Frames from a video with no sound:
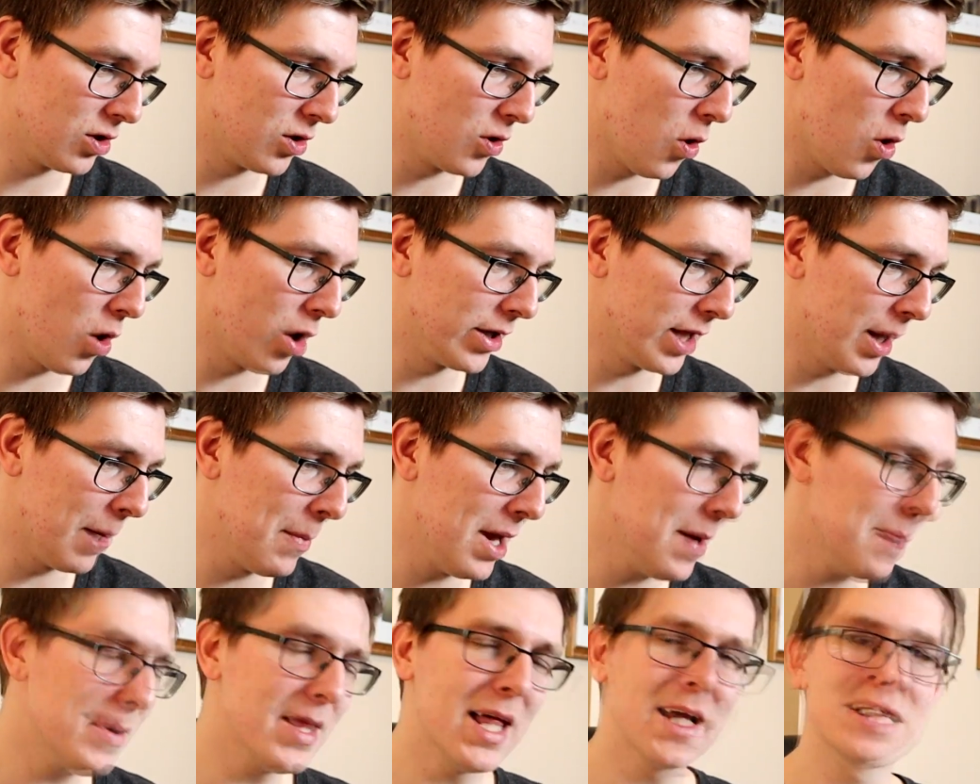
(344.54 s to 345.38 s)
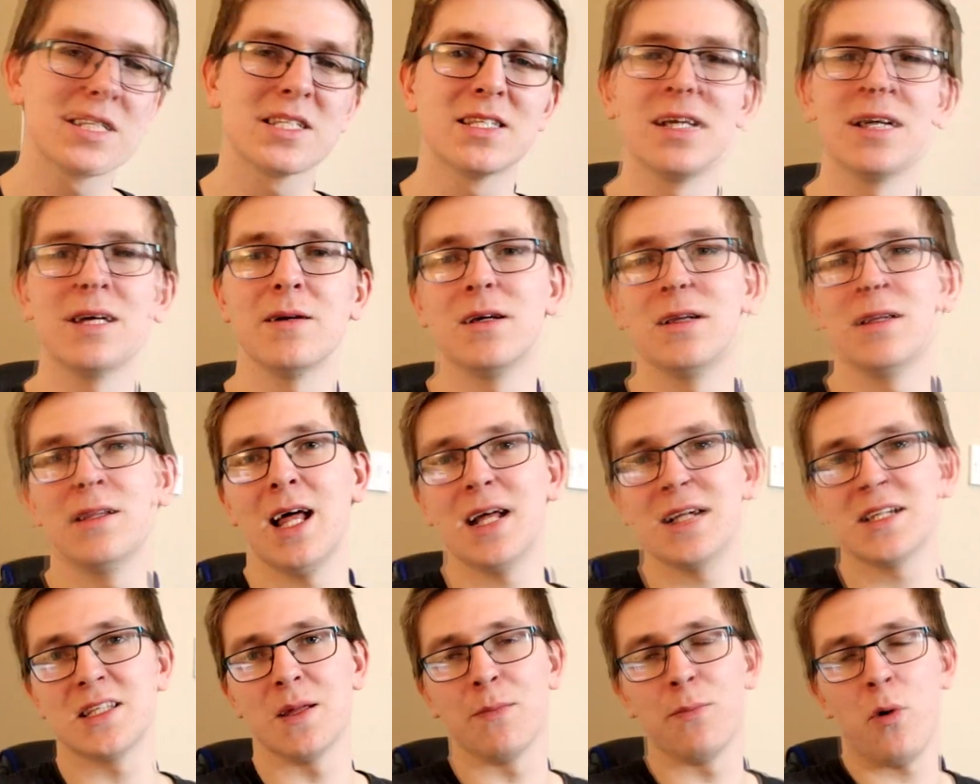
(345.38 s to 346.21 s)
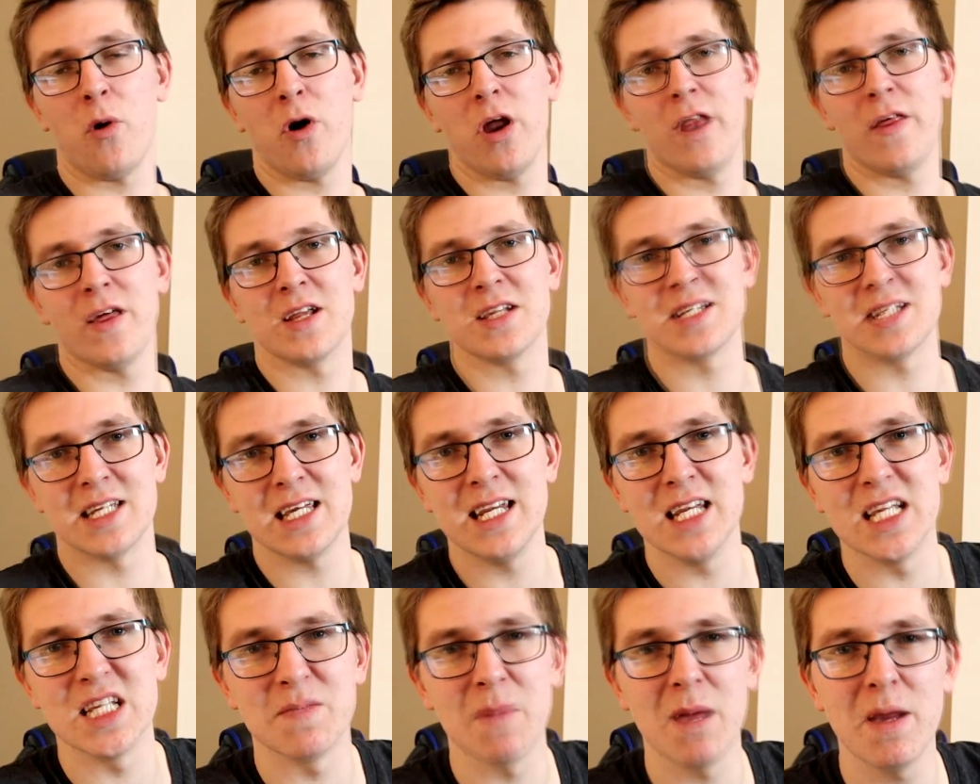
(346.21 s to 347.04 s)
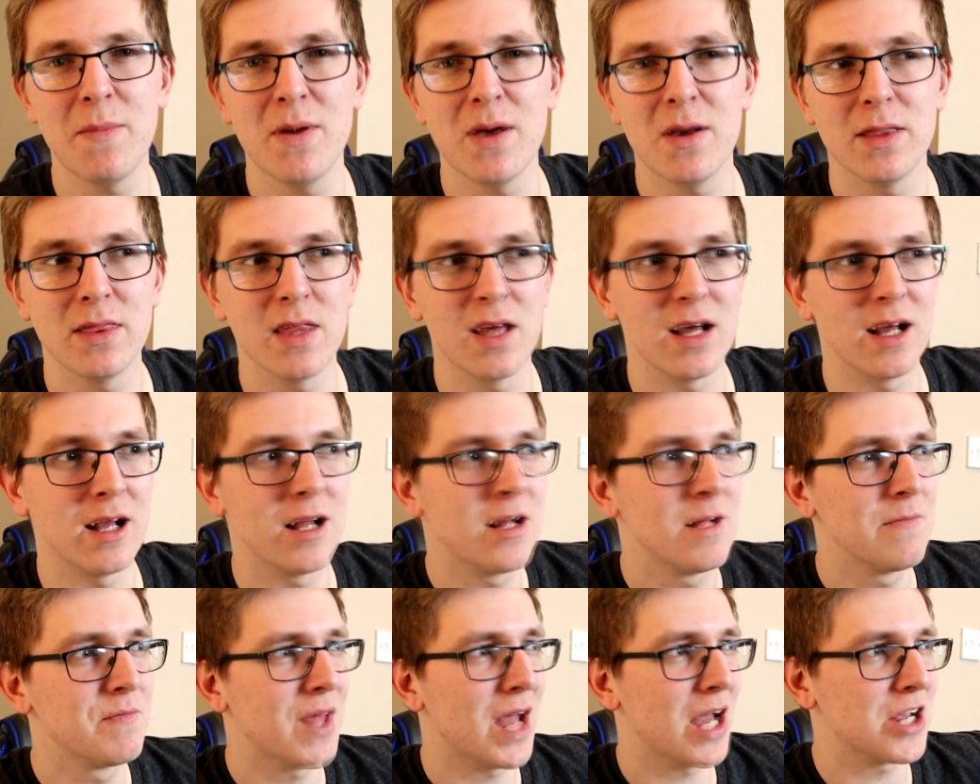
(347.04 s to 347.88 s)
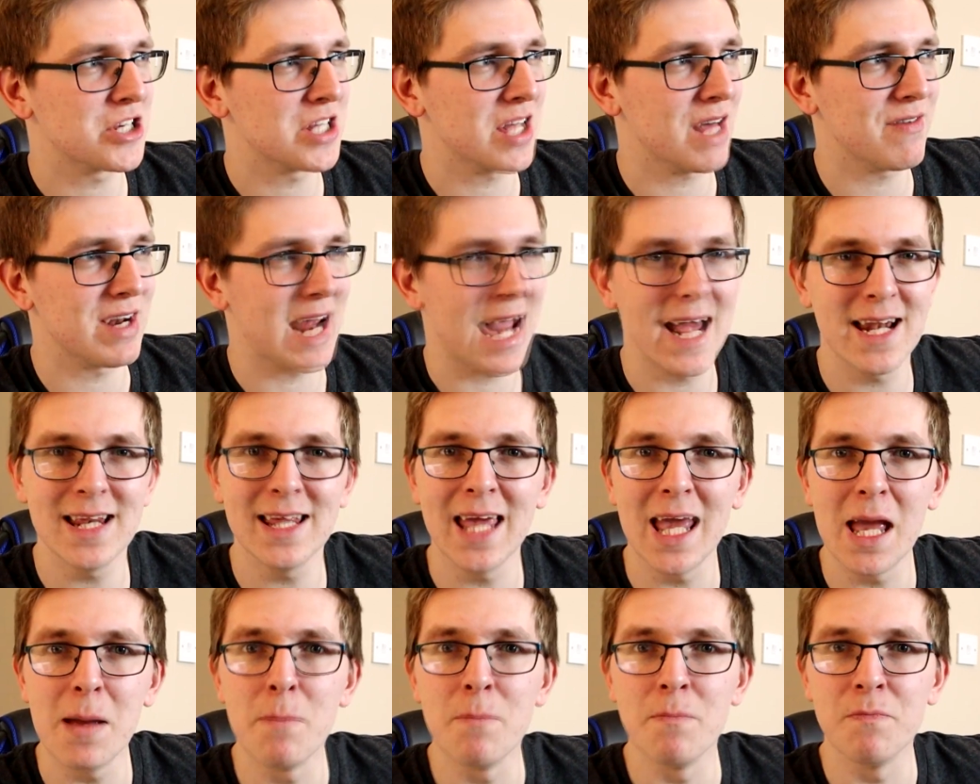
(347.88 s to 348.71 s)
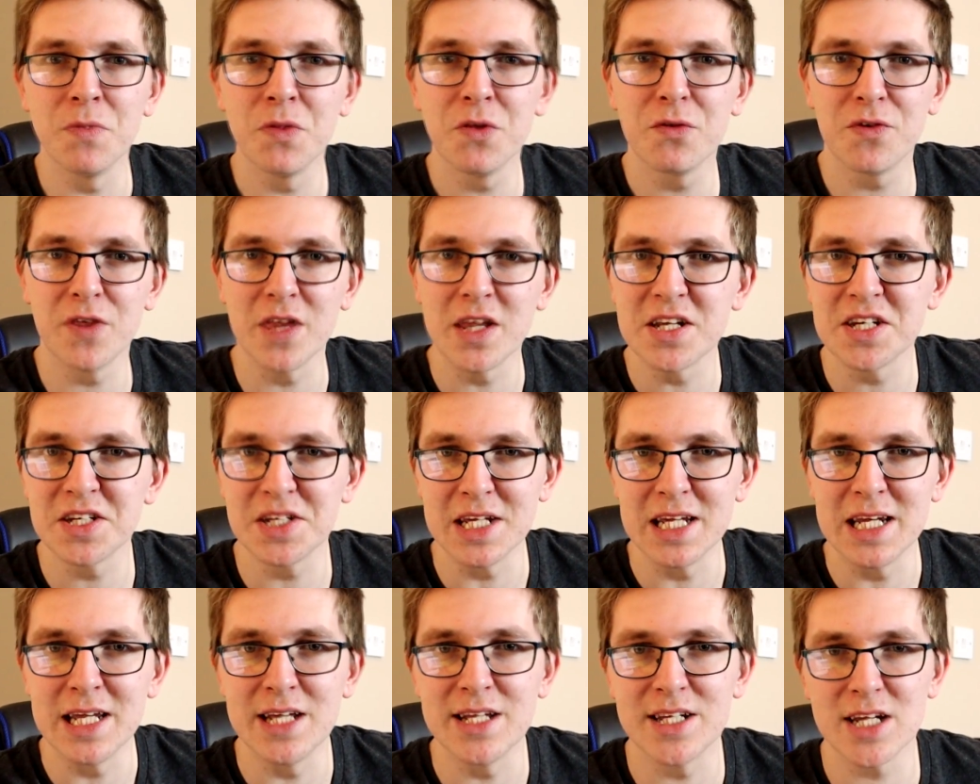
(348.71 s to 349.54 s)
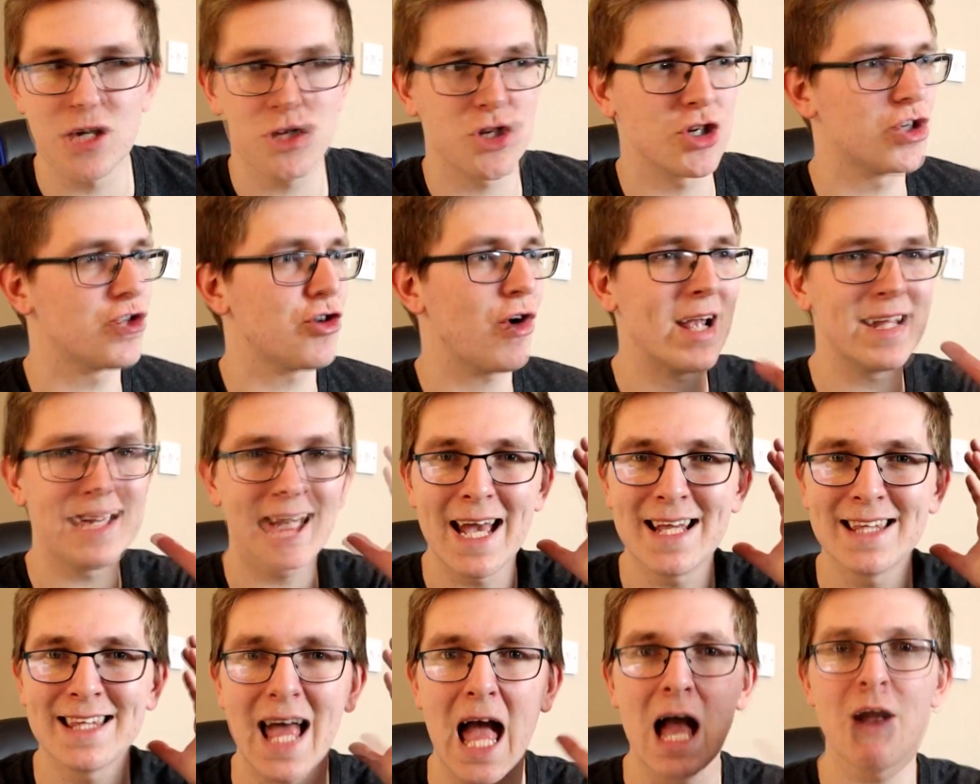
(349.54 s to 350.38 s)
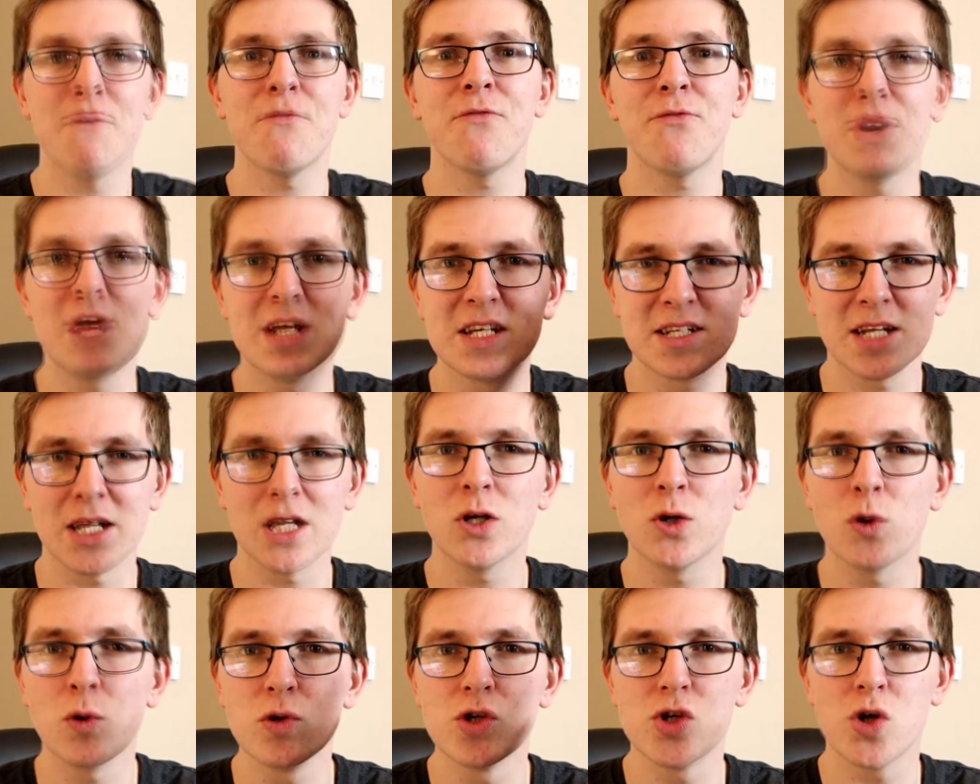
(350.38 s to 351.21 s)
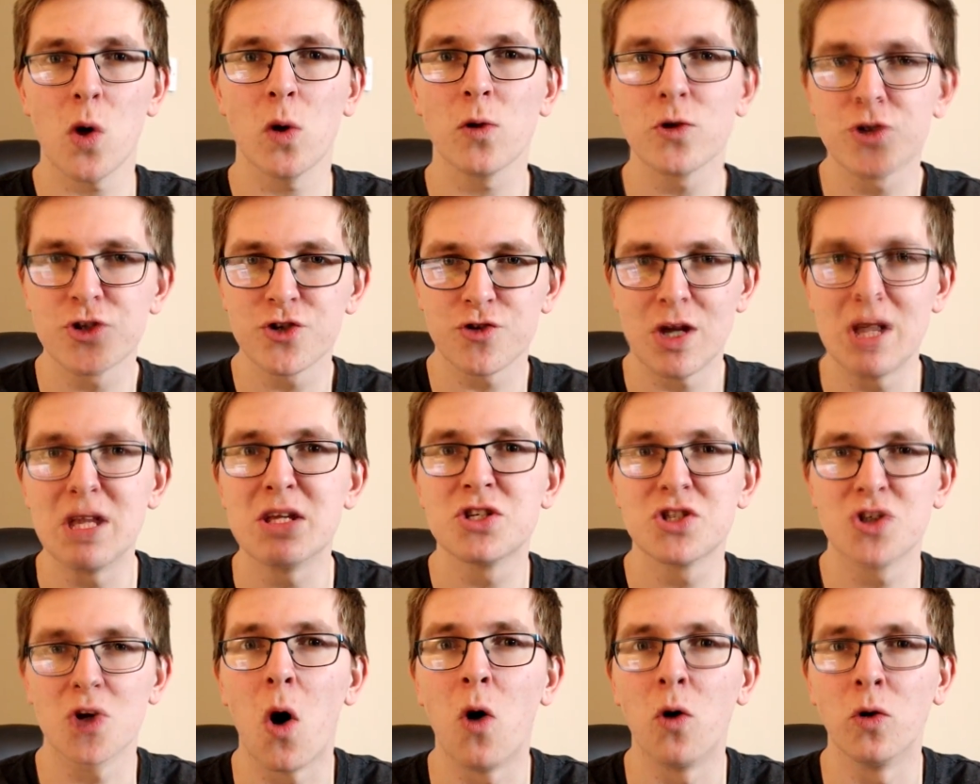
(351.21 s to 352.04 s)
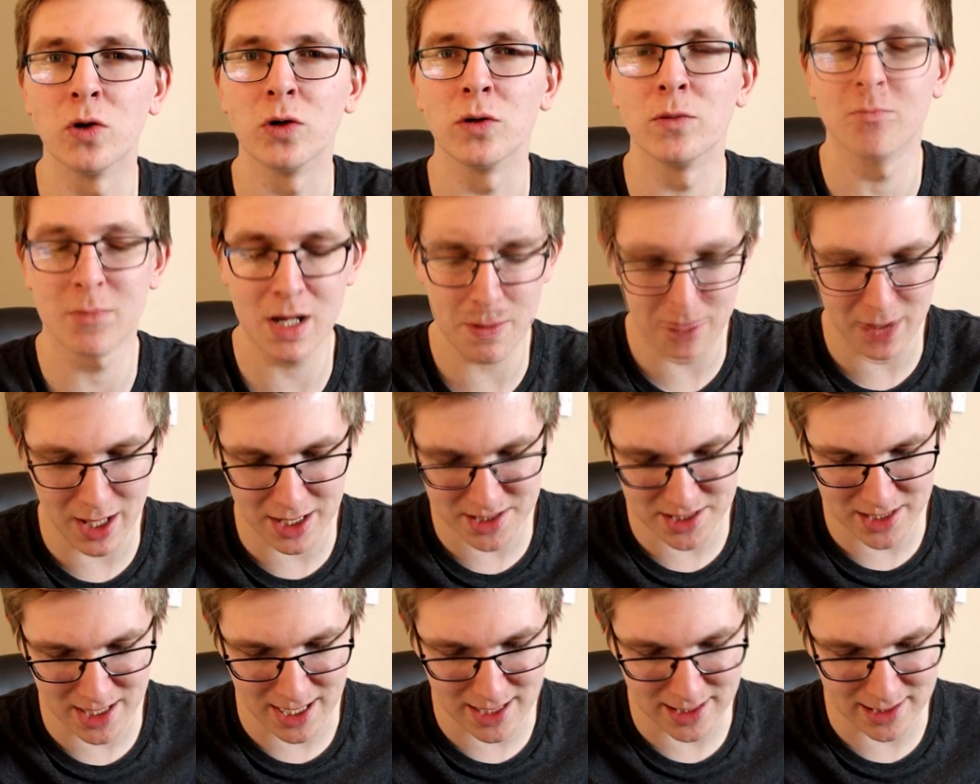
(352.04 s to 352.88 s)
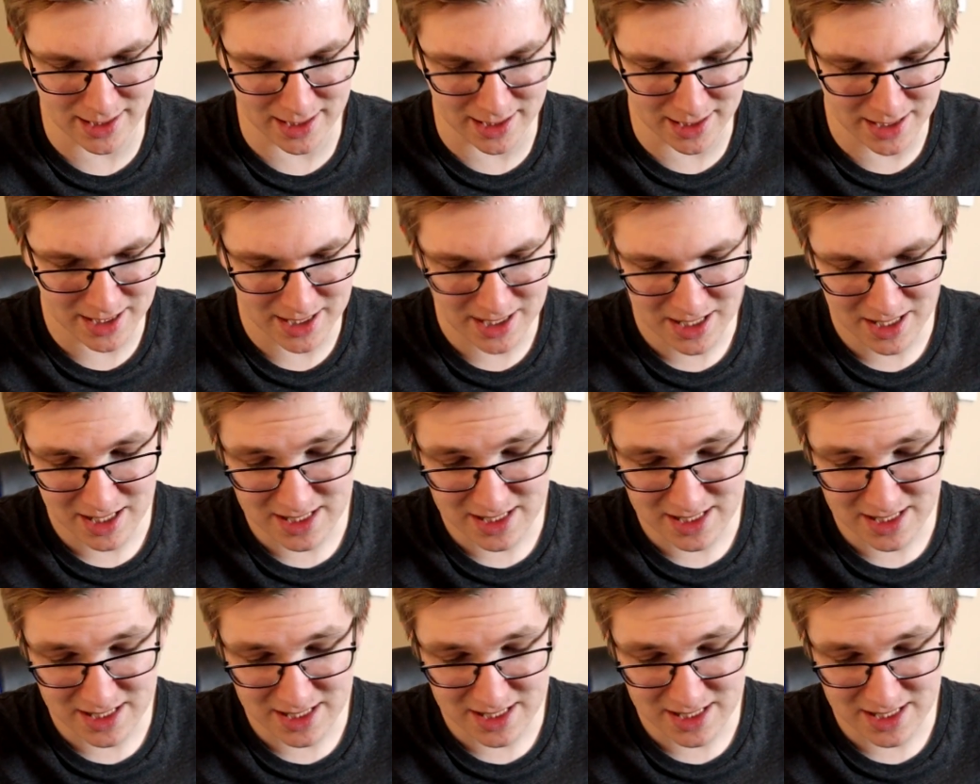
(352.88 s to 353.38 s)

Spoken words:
God, maybe that's the point of this series. Maybe I should have an end game for this series. I should try and get to every single George Strait song. Maybe that's an idea.